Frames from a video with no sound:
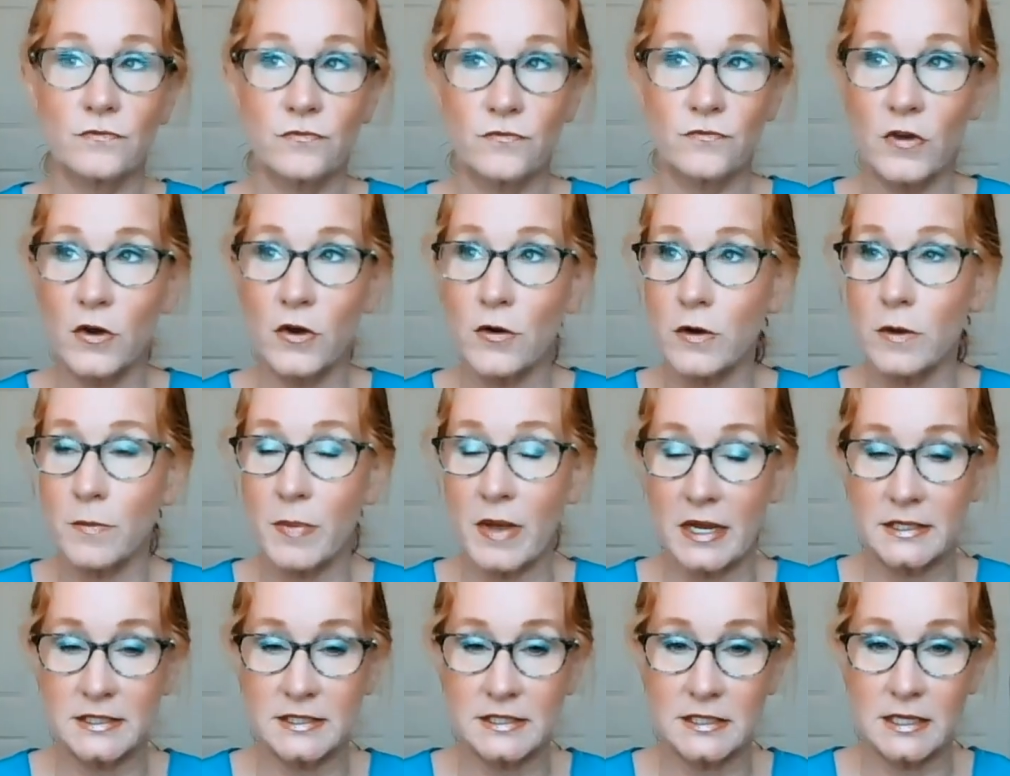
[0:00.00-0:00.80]
very
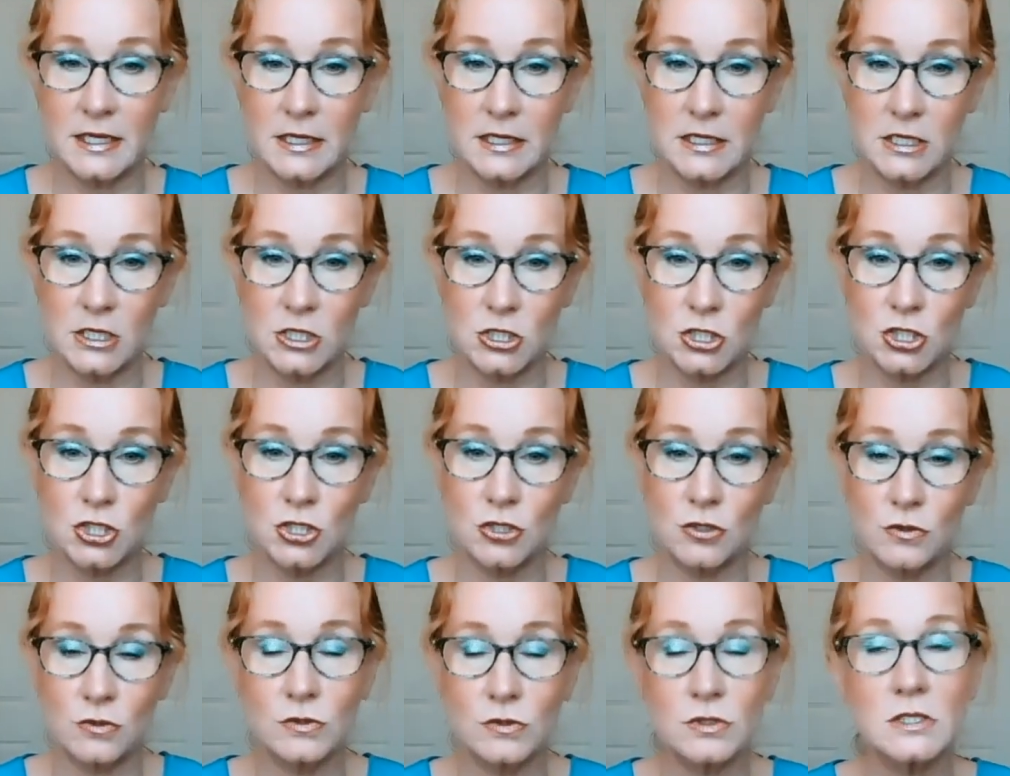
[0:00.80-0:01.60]
bad skin
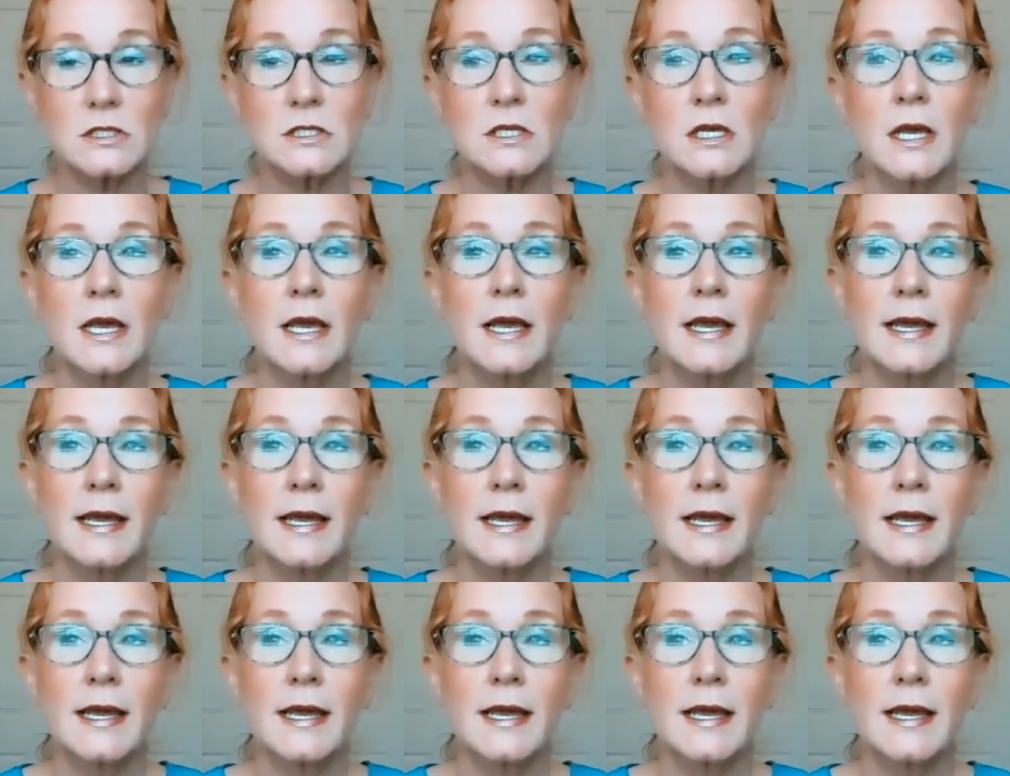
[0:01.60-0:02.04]
issues